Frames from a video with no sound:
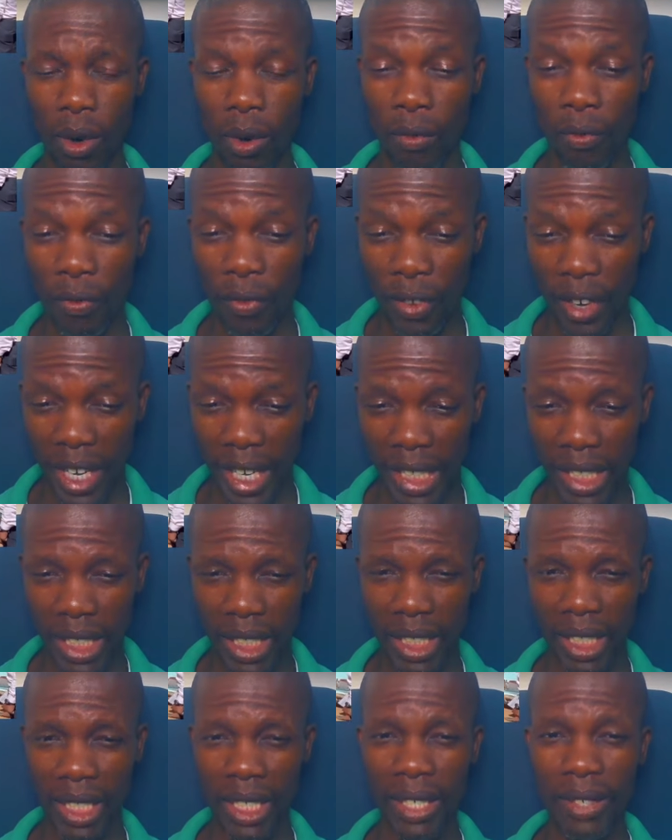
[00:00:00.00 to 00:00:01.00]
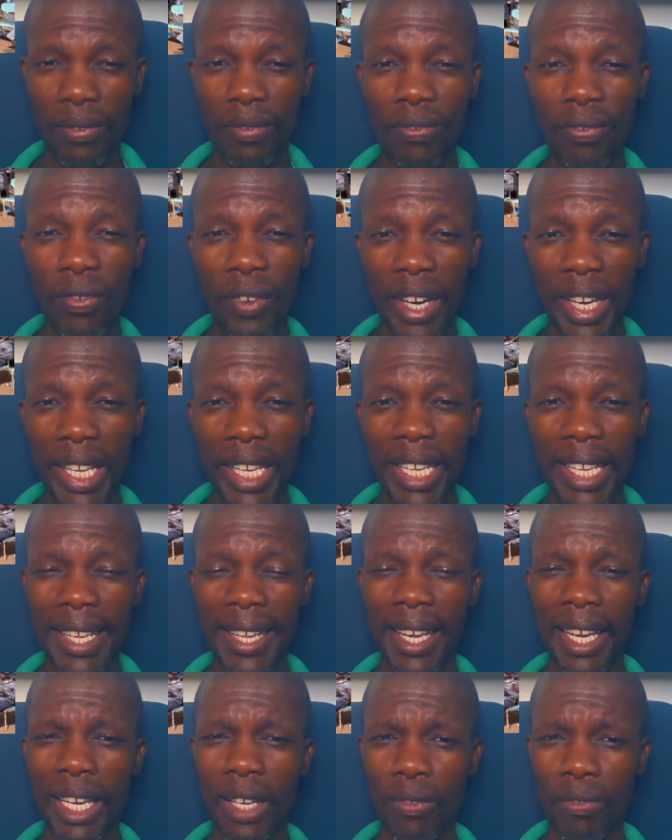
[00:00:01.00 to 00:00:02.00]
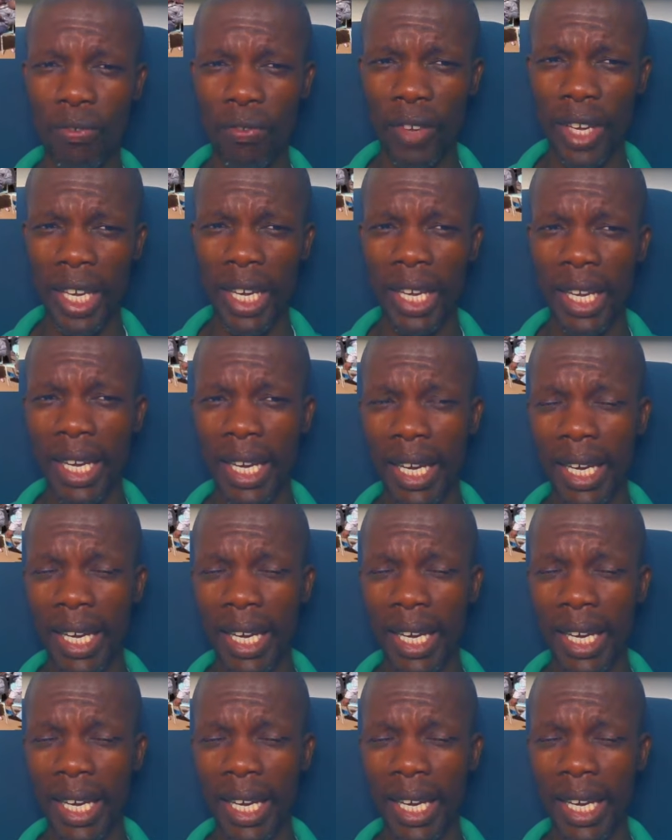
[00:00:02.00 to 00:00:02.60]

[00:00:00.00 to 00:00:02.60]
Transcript: fresh, free and fair